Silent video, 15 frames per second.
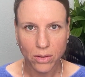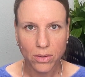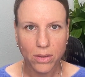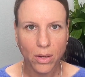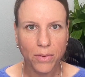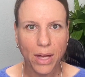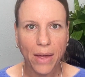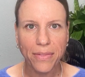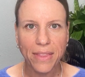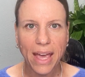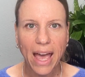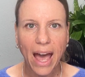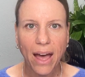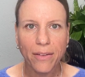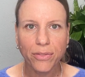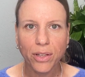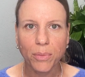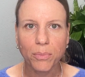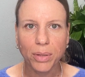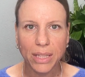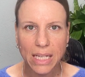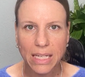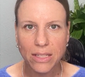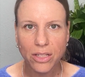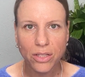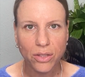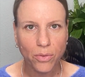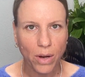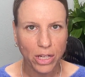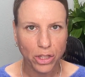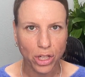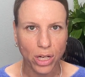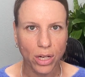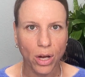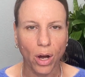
so that they have complete discretion